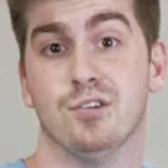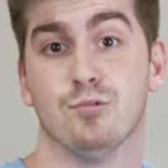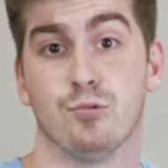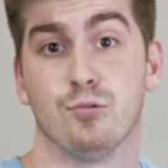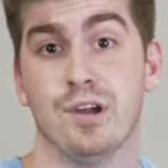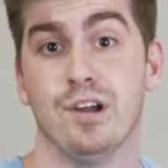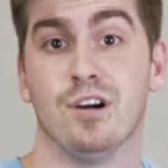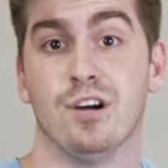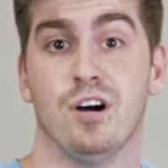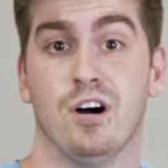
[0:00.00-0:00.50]

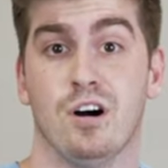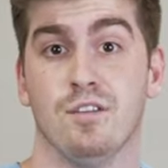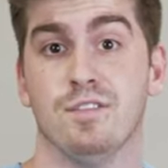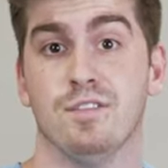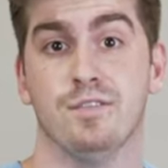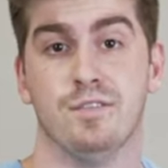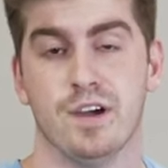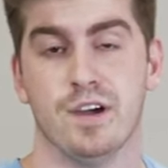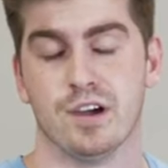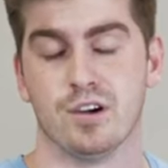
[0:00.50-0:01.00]
safety
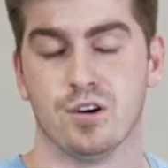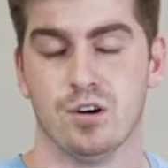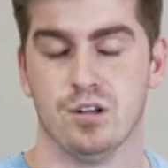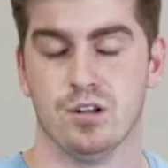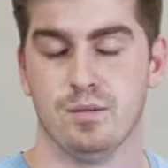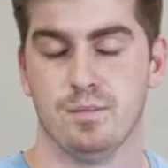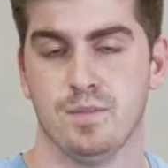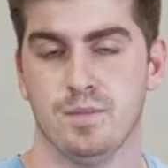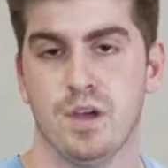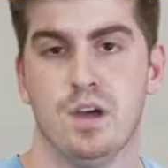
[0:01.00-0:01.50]
requirements are
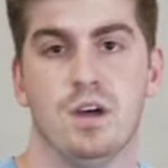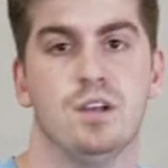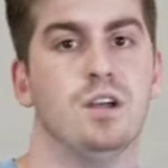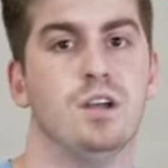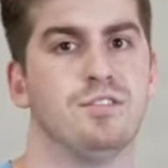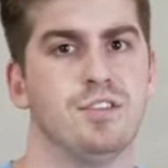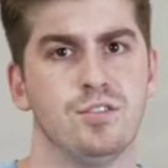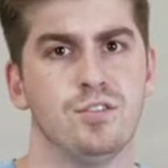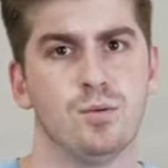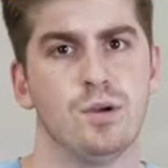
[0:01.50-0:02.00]
you have to have
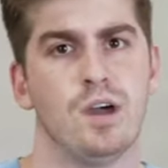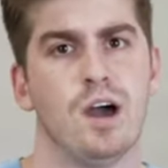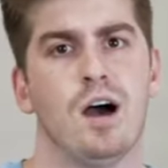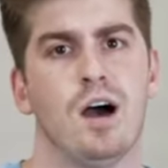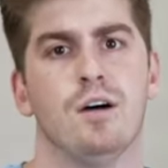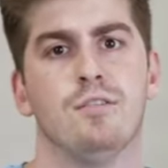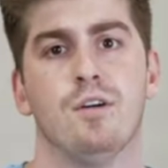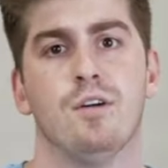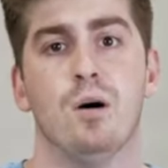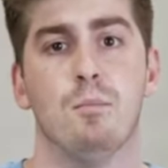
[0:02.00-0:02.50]

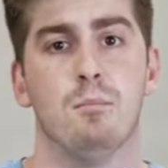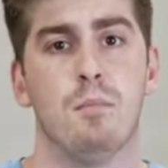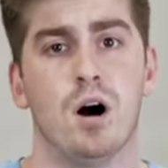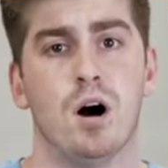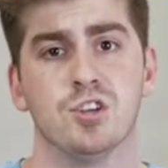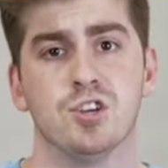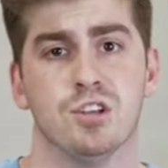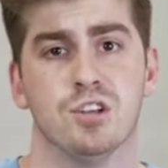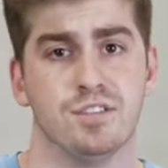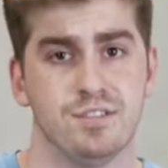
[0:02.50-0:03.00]
cascading
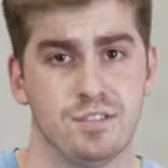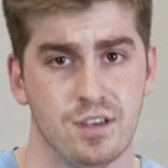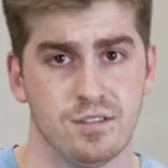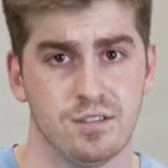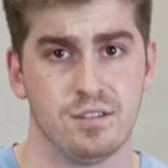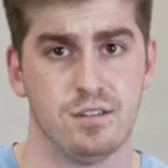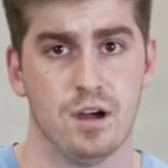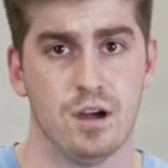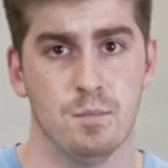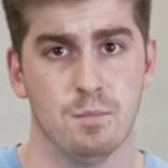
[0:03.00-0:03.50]
failure
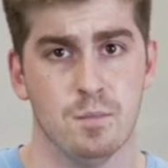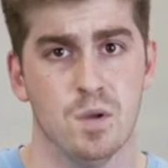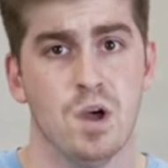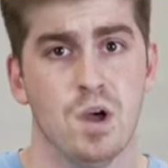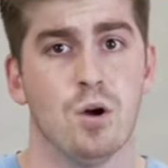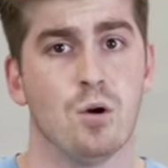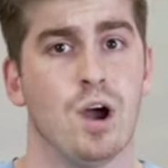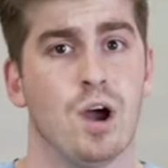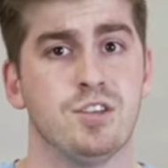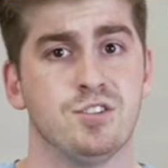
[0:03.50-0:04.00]
capability in like
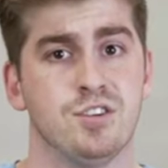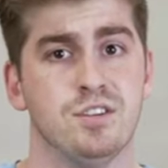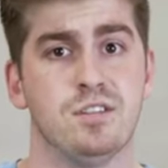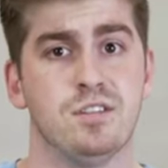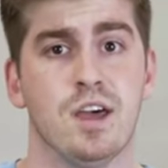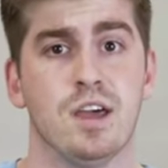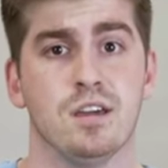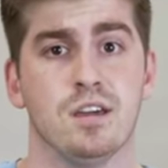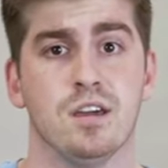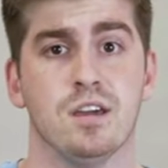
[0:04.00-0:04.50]
your brake
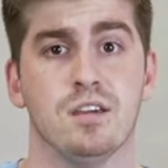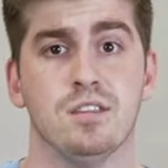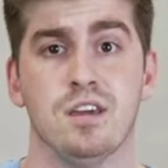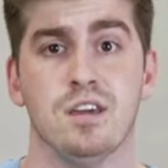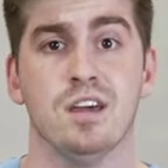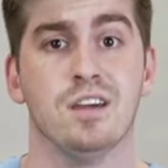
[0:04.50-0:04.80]
systems.